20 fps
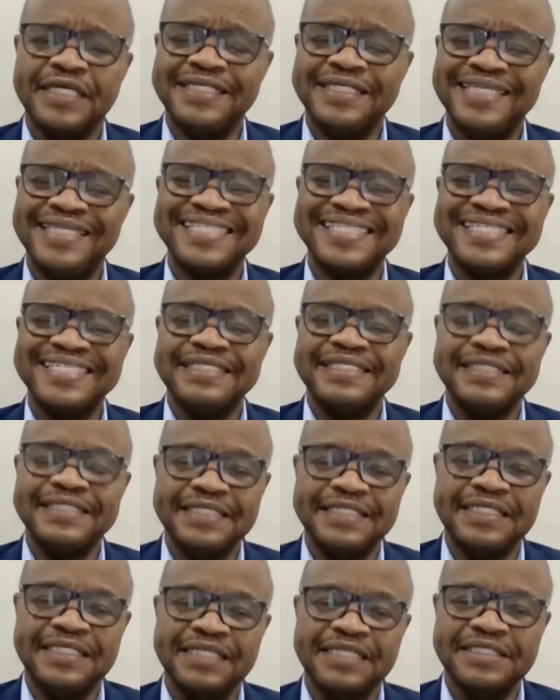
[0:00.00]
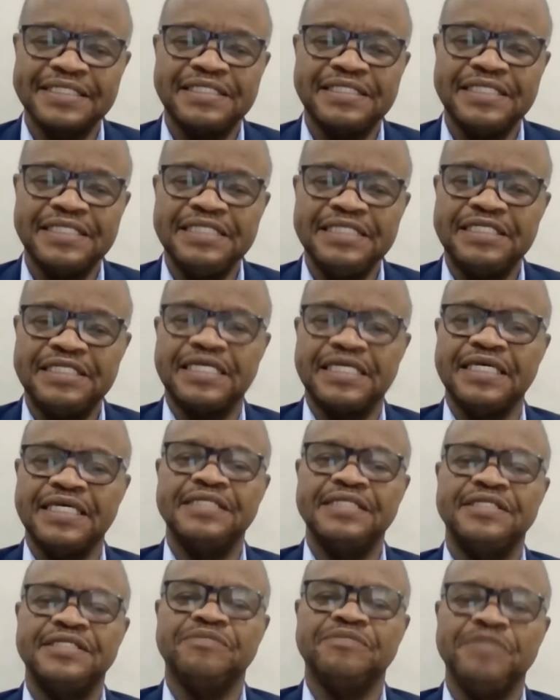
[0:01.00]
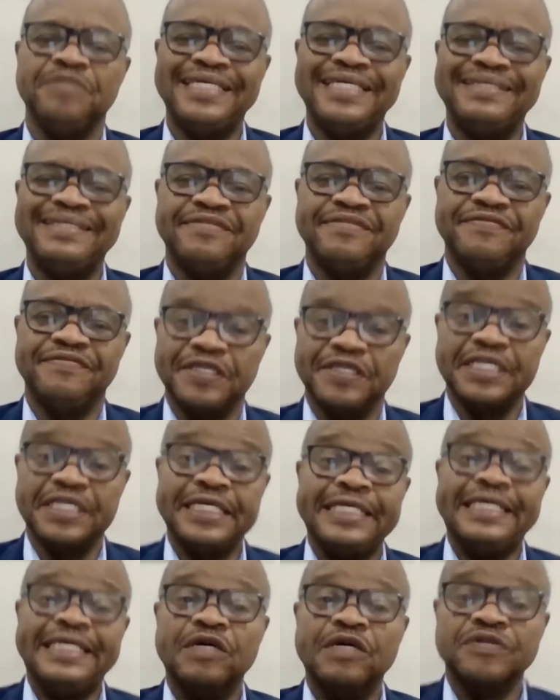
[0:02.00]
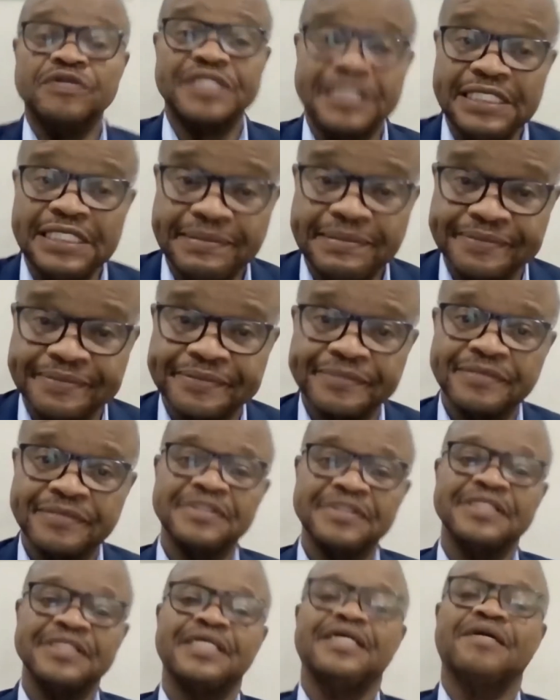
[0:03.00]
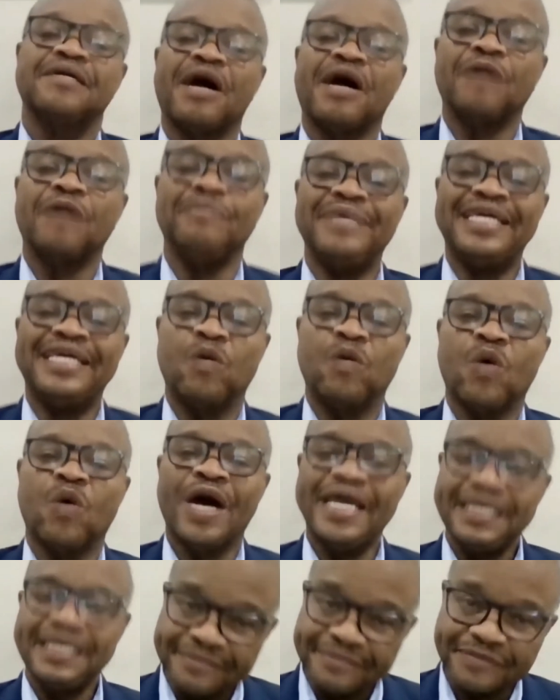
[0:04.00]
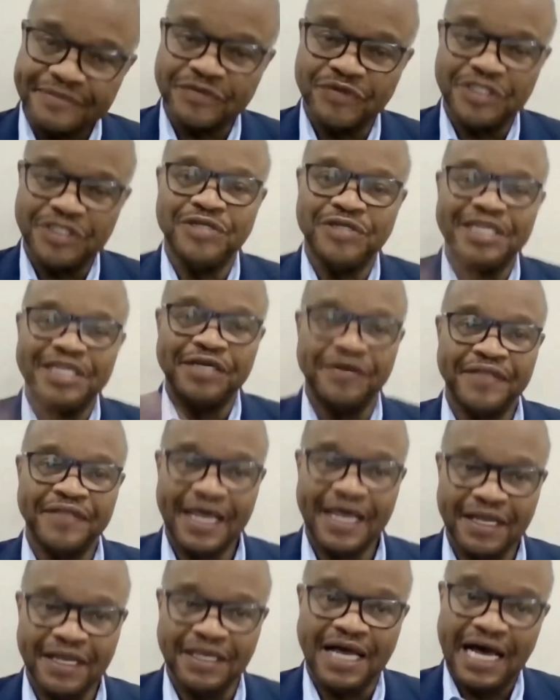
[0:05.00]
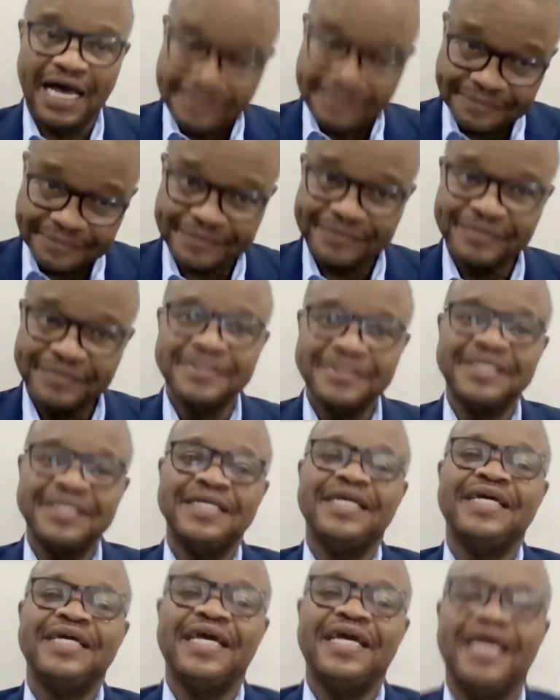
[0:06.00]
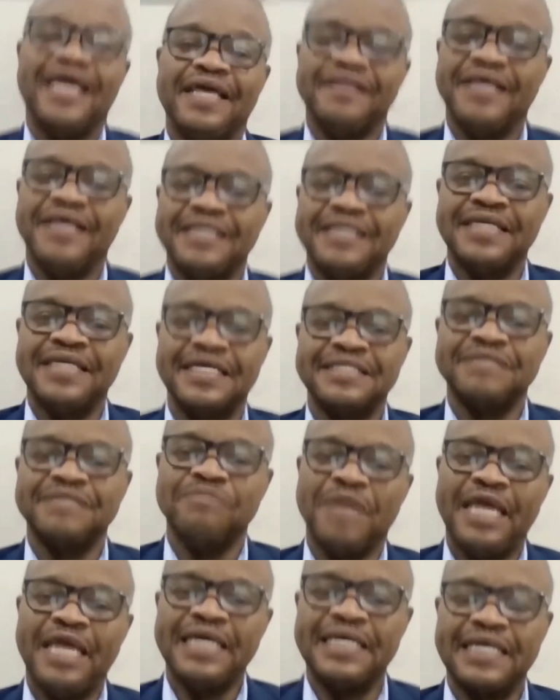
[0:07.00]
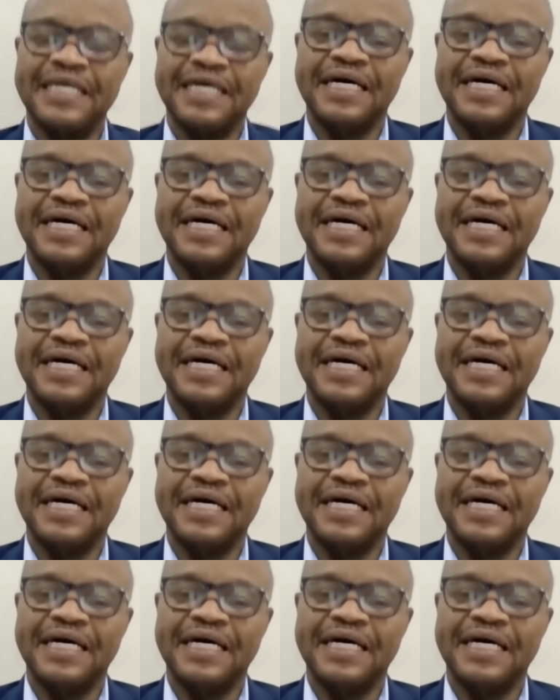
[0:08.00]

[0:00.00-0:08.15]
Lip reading: It doesn't teach kids to be feeling guilty about being white, which you hear that a lot. And then it doesn't make